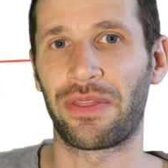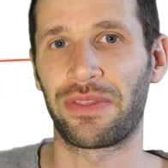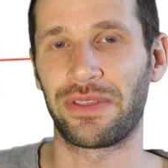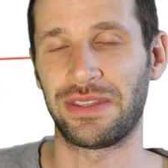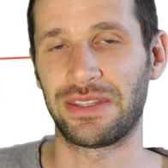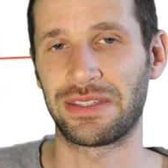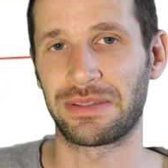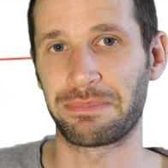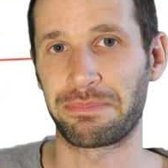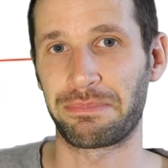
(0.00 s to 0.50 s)

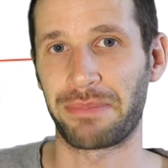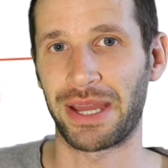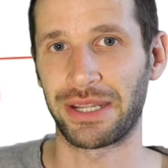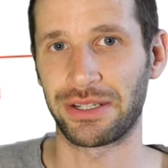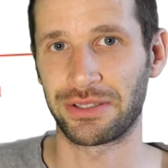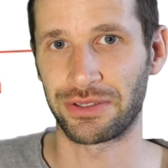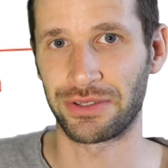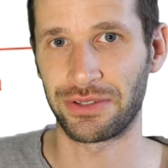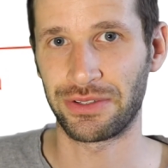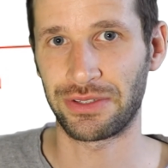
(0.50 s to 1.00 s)
these
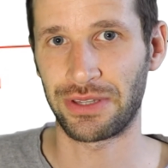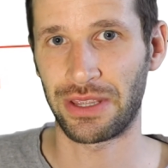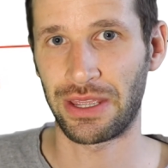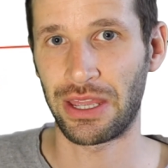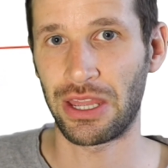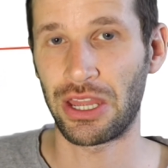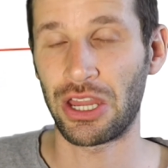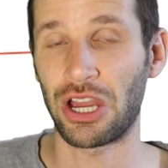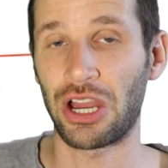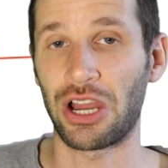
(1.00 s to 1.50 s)
matters,
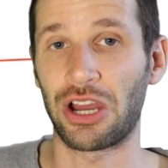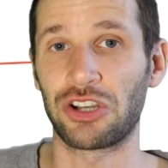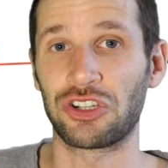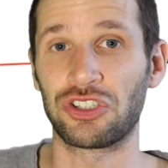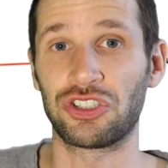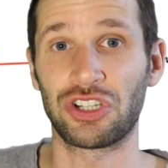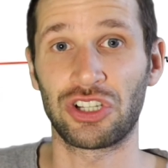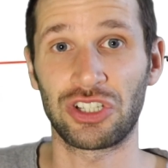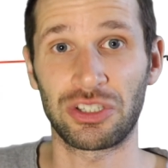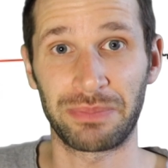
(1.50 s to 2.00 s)

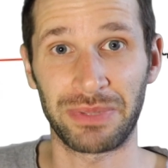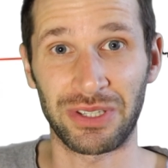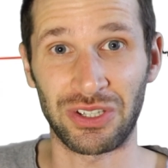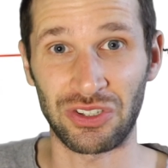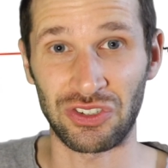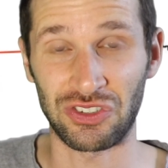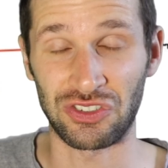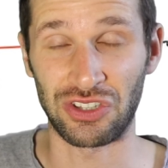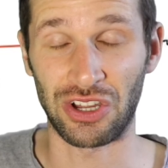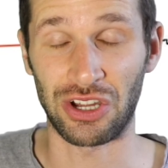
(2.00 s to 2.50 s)
just
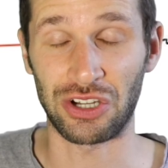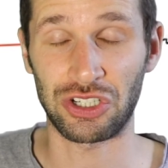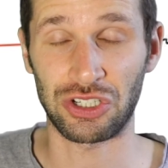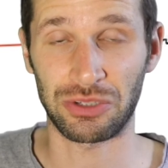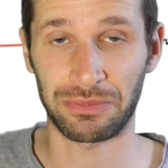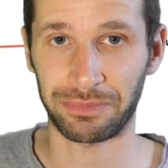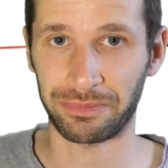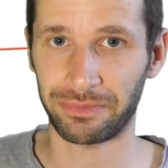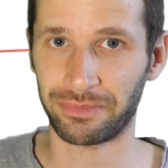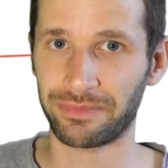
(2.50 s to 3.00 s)
because
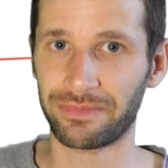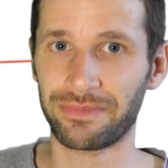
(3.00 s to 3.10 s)
Dutch